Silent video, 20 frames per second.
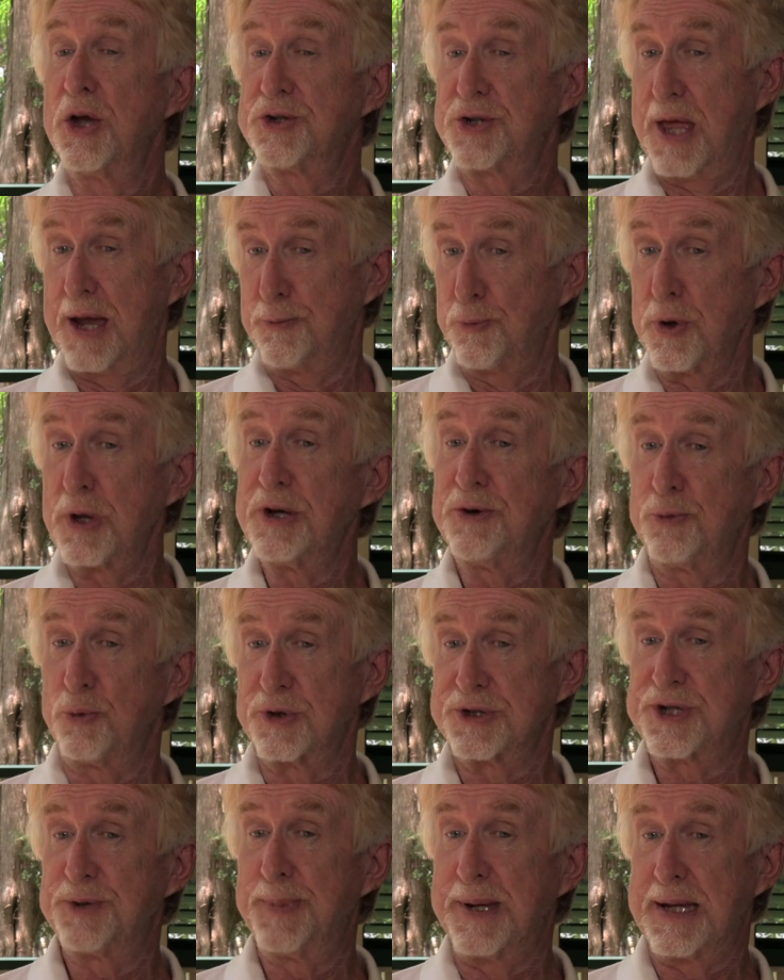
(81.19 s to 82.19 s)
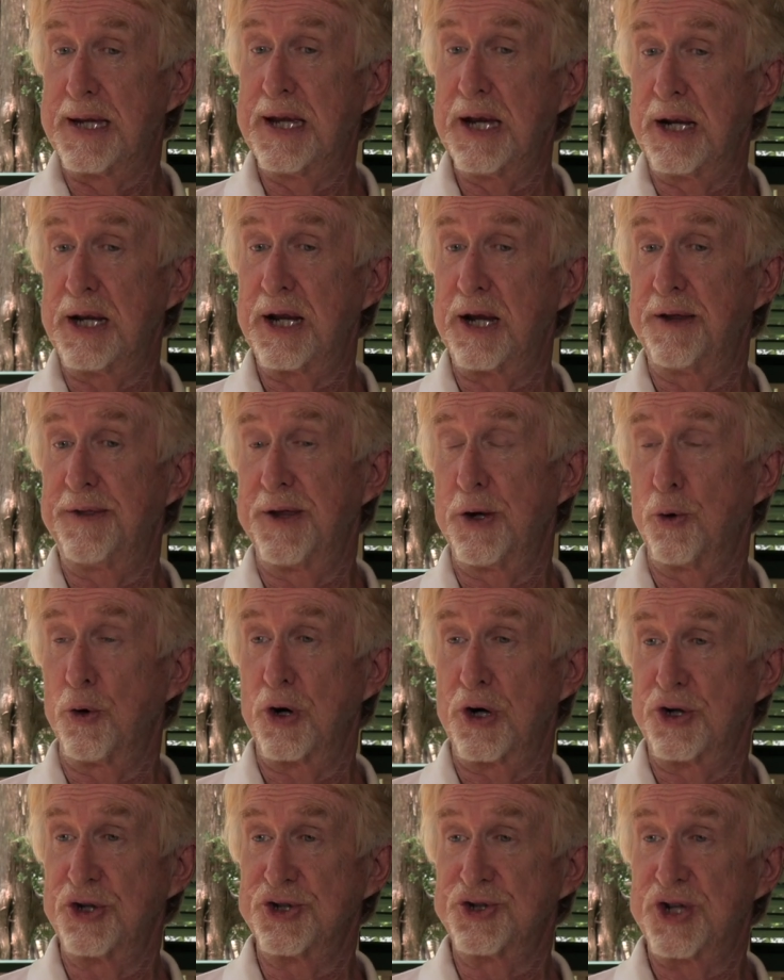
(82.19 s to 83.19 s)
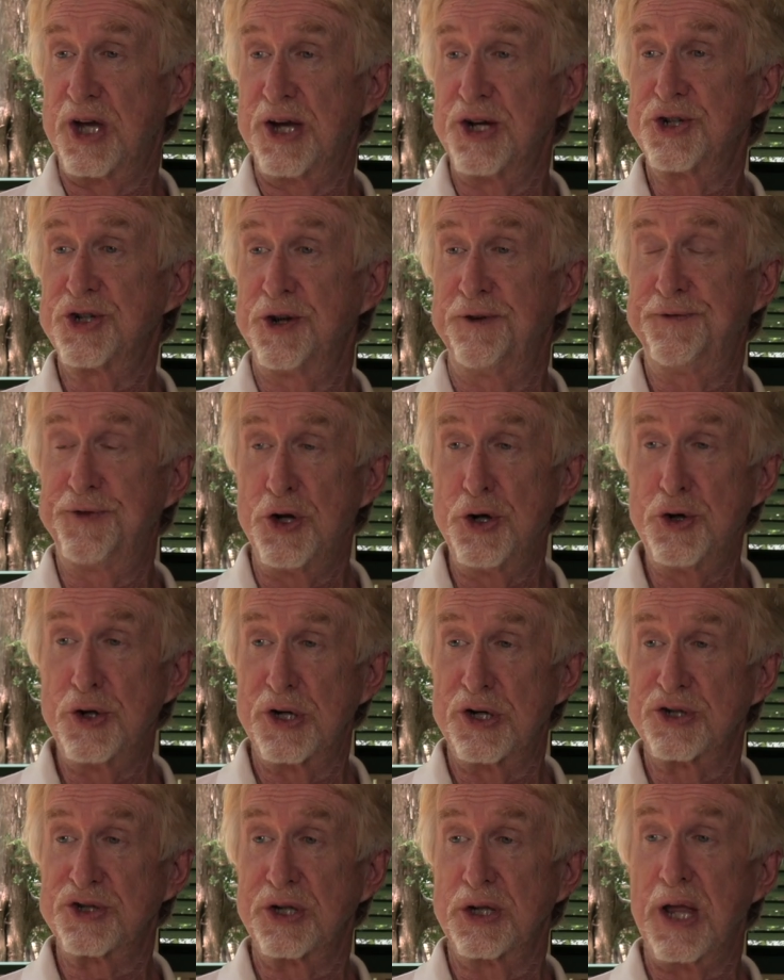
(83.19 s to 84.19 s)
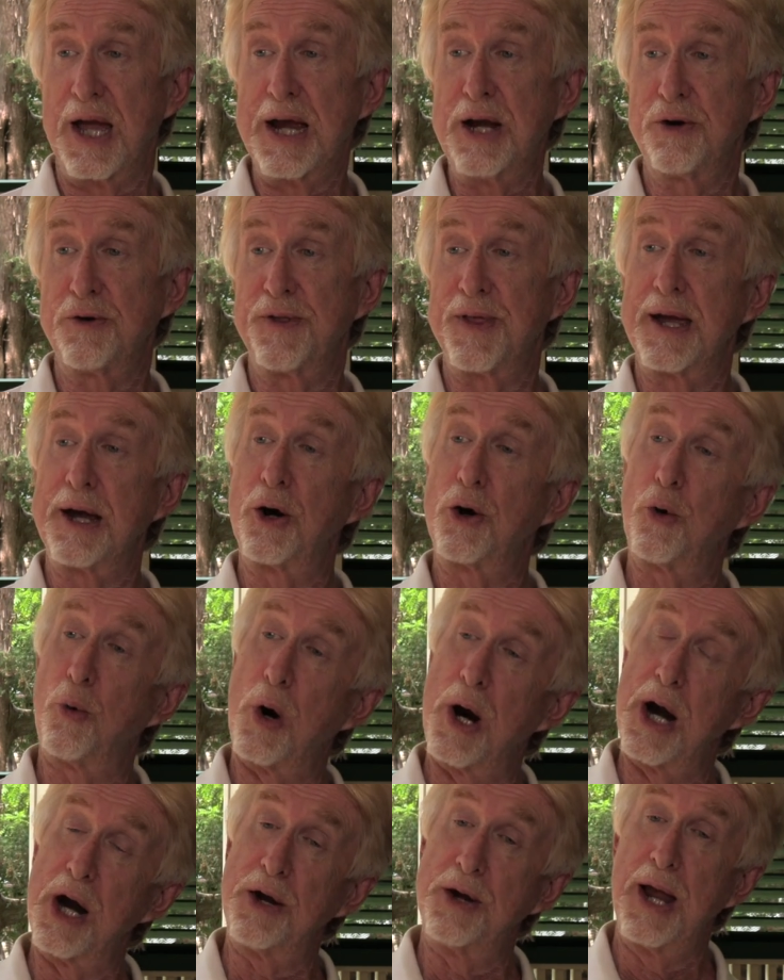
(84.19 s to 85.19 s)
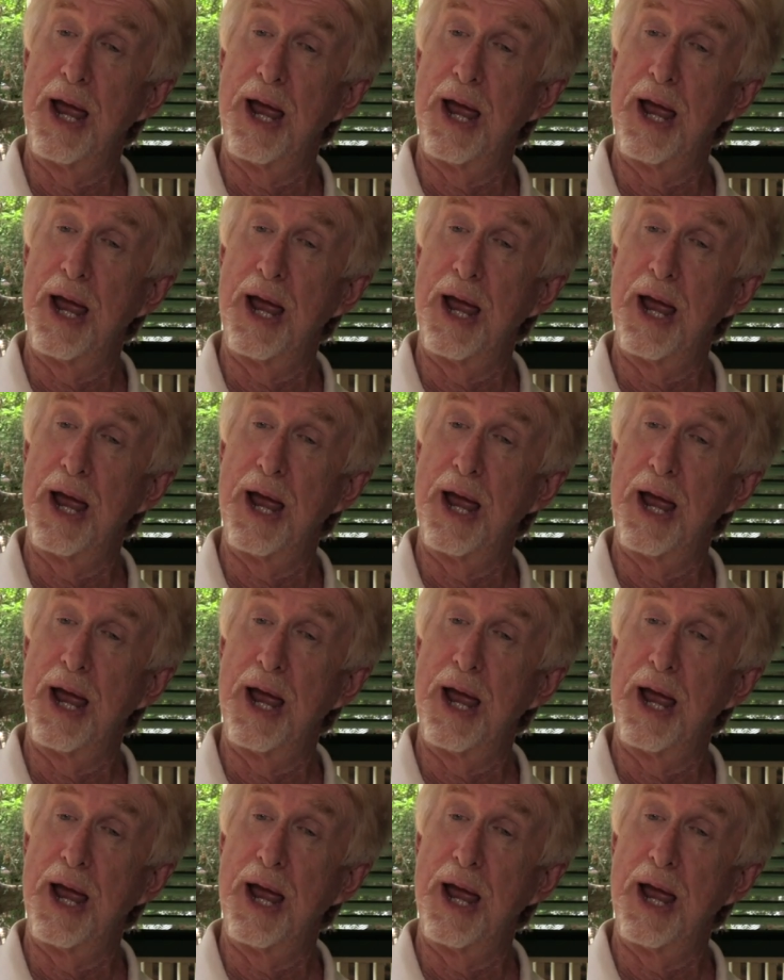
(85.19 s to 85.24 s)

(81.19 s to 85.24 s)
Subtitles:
So that really was the beginning of the organization. A few years later, they acquired